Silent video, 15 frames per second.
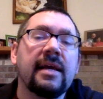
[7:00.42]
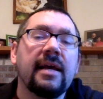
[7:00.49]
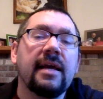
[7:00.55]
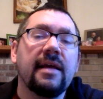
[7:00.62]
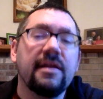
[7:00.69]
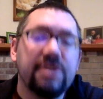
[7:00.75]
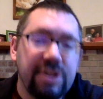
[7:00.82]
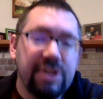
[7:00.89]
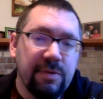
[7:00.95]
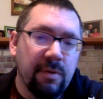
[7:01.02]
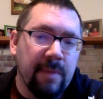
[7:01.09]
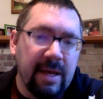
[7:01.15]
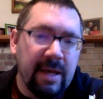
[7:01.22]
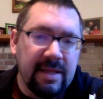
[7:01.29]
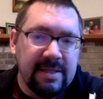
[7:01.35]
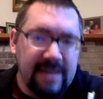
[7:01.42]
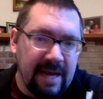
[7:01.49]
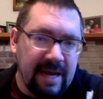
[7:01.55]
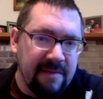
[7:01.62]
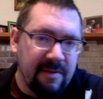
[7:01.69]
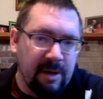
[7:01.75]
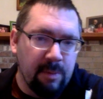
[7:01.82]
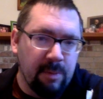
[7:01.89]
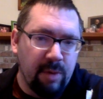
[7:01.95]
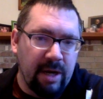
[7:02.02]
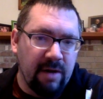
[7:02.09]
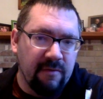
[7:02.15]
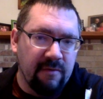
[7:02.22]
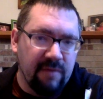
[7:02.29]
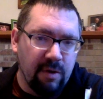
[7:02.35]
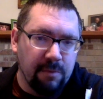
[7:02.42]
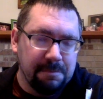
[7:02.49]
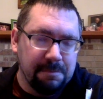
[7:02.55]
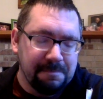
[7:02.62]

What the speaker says: she will make the tiebreaker vote.